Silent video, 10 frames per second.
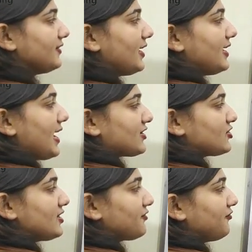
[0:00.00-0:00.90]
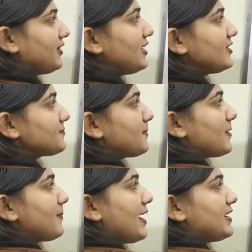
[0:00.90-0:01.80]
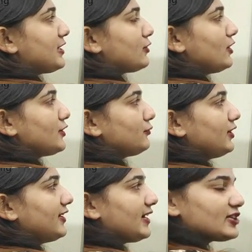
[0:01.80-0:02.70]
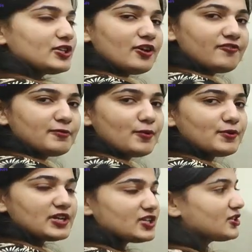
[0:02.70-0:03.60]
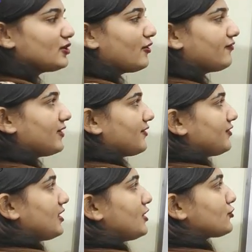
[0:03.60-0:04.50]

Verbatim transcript: the electric field is perpendicular to the direction of propagation of wave.